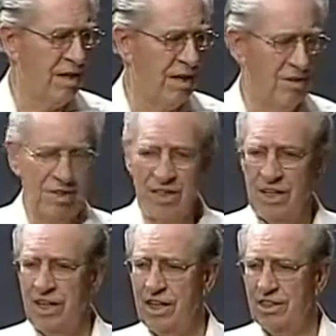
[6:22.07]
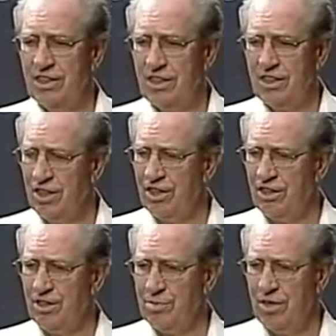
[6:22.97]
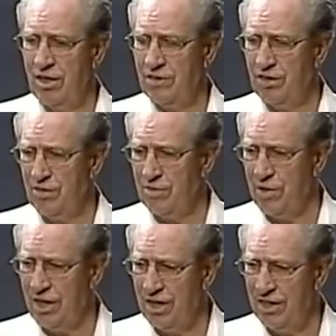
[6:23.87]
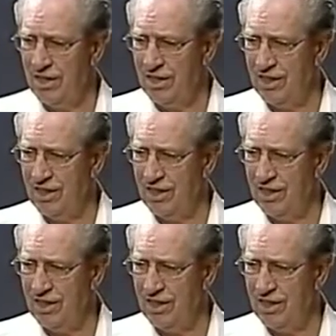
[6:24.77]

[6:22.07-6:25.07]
How that Elijah killed the prophets of Baal,